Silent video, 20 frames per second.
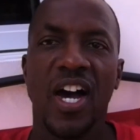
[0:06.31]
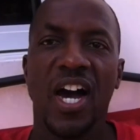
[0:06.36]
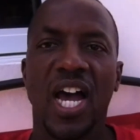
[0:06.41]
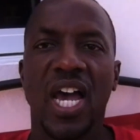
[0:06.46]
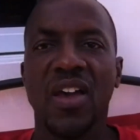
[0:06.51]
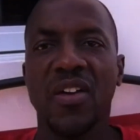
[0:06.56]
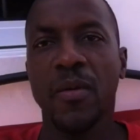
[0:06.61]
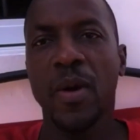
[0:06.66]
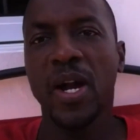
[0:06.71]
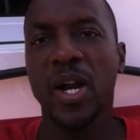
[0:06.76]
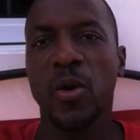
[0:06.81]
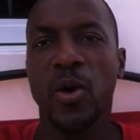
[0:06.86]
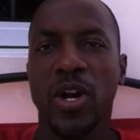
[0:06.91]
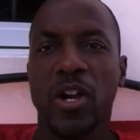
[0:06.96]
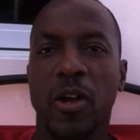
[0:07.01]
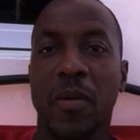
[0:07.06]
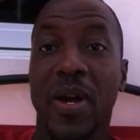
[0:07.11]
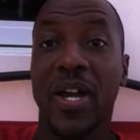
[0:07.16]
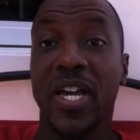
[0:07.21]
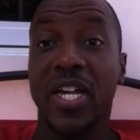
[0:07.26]
Hi everybody,
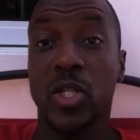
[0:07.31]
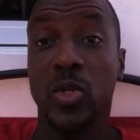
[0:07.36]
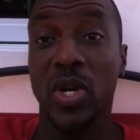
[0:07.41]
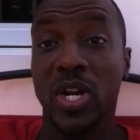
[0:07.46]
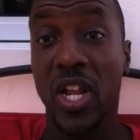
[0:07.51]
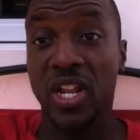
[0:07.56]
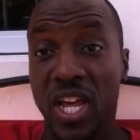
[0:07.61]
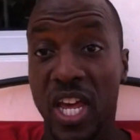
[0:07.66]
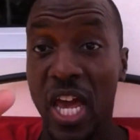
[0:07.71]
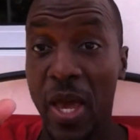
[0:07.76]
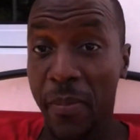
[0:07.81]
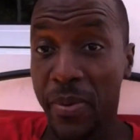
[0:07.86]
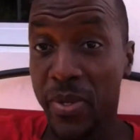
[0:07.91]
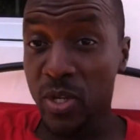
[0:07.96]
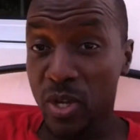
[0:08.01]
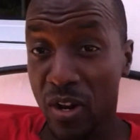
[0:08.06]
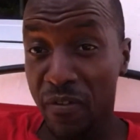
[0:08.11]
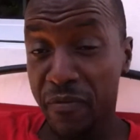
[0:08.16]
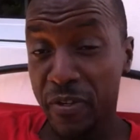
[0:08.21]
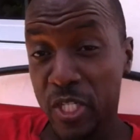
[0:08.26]
welcome again to another
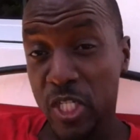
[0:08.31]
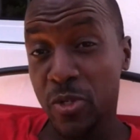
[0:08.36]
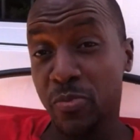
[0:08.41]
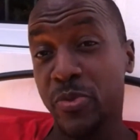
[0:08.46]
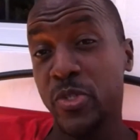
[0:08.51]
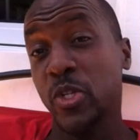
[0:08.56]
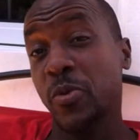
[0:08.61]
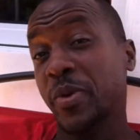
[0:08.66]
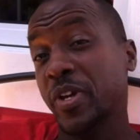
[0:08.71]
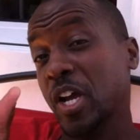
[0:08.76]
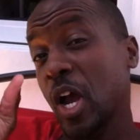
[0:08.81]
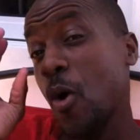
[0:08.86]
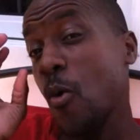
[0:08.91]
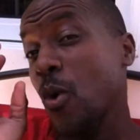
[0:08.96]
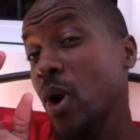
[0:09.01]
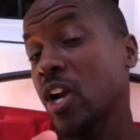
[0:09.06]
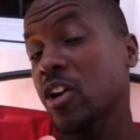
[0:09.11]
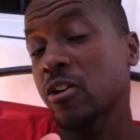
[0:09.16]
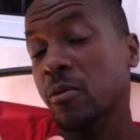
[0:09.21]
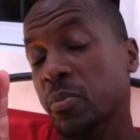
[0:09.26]
episode of Fish Keeping Jamaica.
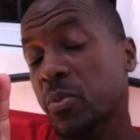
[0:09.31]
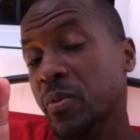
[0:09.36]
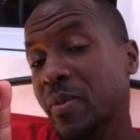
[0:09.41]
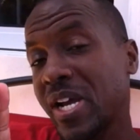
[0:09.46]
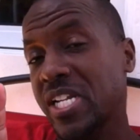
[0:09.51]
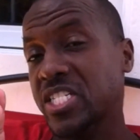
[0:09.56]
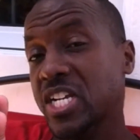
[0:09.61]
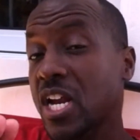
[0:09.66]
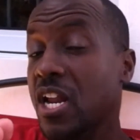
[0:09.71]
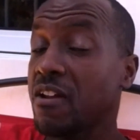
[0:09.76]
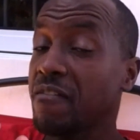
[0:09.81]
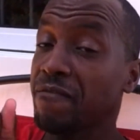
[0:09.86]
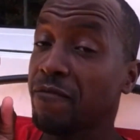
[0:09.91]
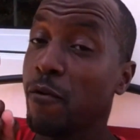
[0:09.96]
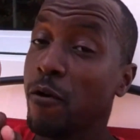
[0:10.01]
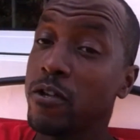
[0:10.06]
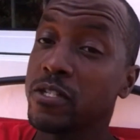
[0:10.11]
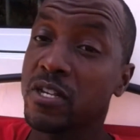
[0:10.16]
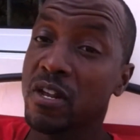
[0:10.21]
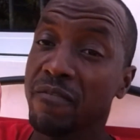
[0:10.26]
Welcome to my channel.
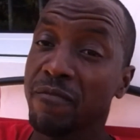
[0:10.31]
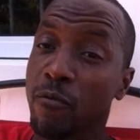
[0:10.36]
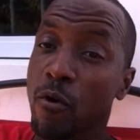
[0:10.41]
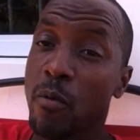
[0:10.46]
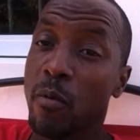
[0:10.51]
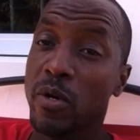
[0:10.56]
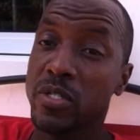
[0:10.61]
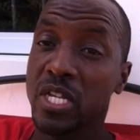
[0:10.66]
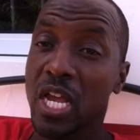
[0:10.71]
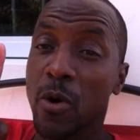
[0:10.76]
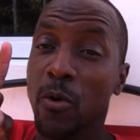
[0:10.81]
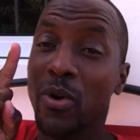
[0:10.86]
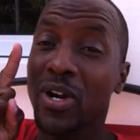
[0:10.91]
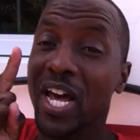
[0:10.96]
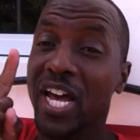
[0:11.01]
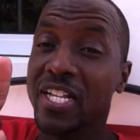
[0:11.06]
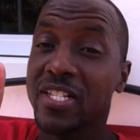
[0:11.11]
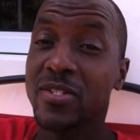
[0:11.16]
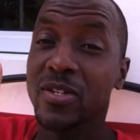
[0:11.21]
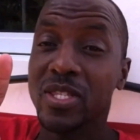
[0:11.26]
First and foremost, I would
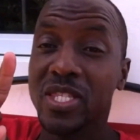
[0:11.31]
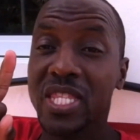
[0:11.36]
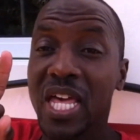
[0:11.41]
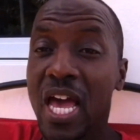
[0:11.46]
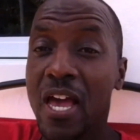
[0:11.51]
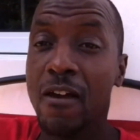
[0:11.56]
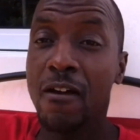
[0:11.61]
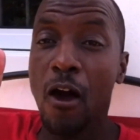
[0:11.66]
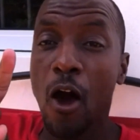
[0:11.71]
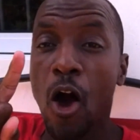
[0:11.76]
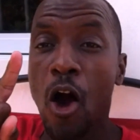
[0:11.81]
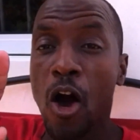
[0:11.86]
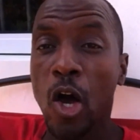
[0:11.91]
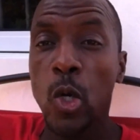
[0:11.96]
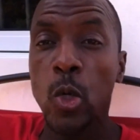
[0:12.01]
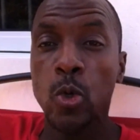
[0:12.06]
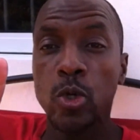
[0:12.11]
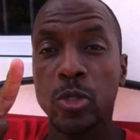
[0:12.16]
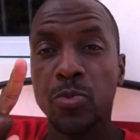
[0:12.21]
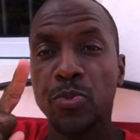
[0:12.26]
like to thank all
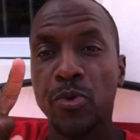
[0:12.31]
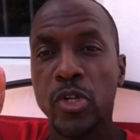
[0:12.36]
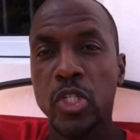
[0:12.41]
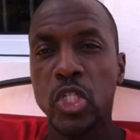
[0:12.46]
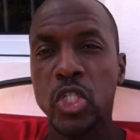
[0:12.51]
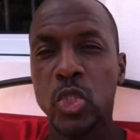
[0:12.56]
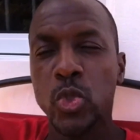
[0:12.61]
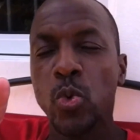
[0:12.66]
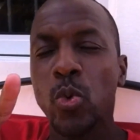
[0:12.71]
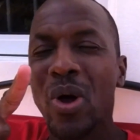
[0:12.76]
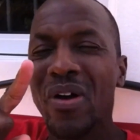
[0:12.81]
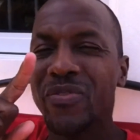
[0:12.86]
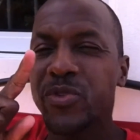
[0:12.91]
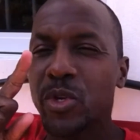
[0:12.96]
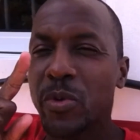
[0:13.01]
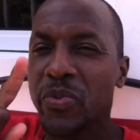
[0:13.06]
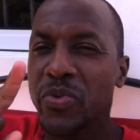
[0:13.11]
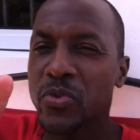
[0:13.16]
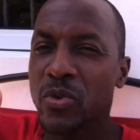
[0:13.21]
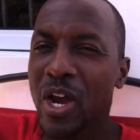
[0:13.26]
those persons who have
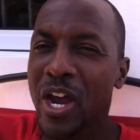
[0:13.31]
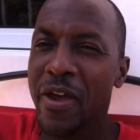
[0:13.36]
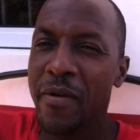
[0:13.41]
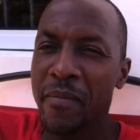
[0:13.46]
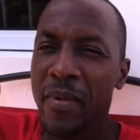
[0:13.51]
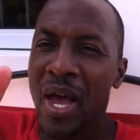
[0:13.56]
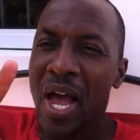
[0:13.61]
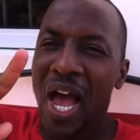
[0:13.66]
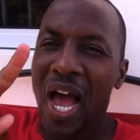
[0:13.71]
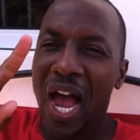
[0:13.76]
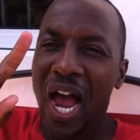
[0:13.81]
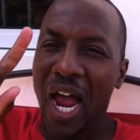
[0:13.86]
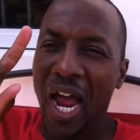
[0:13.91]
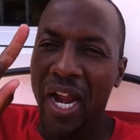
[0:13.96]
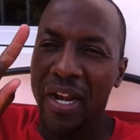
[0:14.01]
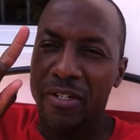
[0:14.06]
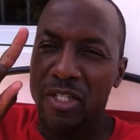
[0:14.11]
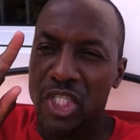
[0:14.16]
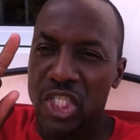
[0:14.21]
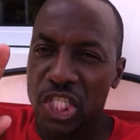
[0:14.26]
subscribed
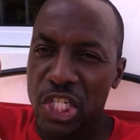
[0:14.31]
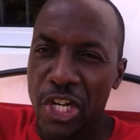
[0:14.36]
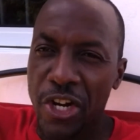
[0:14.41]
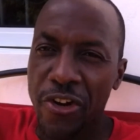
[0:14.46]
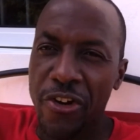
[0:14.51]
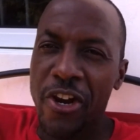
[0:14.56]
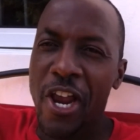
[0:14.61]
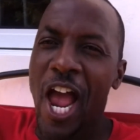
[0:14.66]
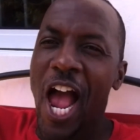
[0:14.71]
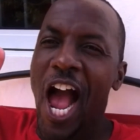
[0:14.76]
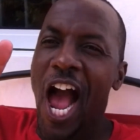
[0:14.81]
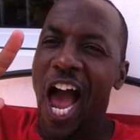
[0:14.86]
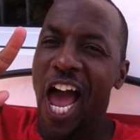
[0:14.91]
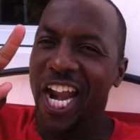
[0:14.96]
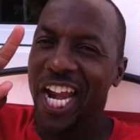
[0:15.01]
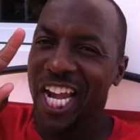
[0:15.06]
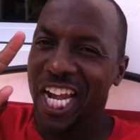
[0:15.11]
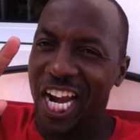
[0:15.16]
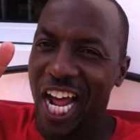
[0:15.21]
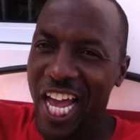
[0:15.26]
and share
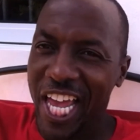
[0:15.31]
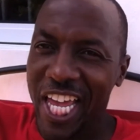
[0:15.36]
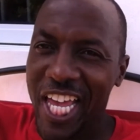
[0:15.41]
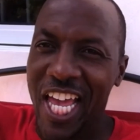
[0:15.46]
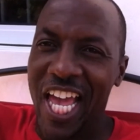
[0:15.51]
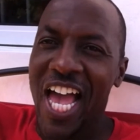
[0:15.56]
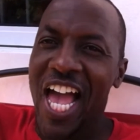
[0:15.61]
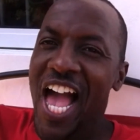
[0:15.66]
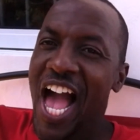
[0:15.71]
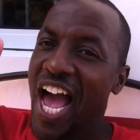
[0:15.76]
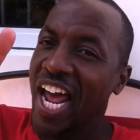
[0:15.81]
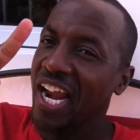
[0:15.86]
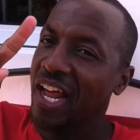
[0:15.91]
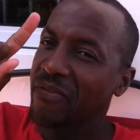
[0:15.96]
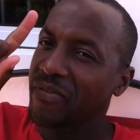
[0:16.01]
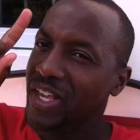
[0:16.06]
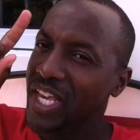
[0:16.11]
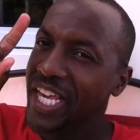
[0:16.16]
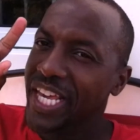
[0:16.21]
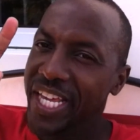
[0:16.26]
and like and
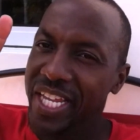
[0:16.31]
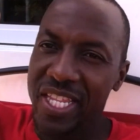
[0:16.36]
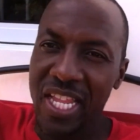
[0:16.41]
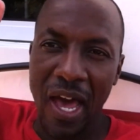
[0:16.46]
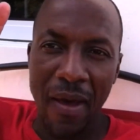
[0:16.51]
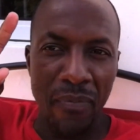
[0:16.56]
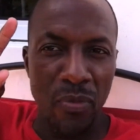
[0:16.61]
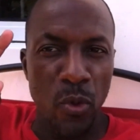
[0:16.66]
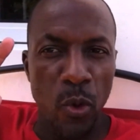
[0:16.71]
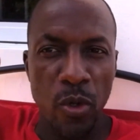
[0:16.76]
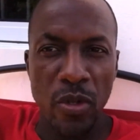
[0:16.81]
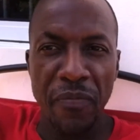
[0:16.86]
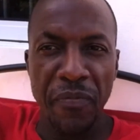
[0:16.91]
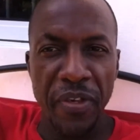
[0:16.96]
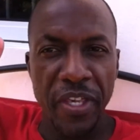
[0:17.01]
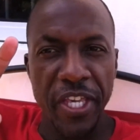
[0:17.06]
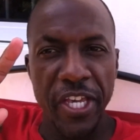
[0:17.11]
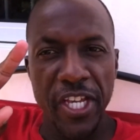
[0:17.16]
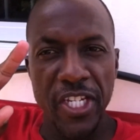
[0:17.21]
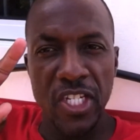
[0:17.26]
have hit that
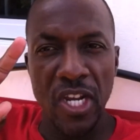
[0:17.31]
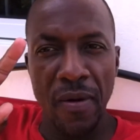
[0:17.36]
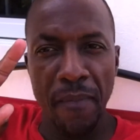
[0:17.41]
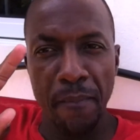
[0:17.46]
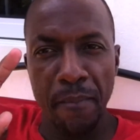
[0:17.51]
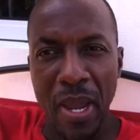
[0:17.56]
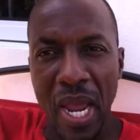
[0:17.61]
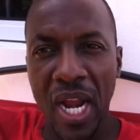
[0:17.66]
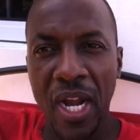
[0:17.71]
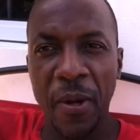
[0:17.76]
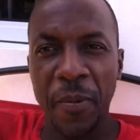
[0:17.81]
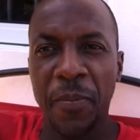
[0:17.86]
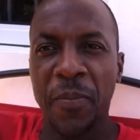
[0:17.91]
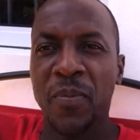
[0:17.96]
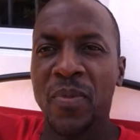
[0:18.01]
notification bell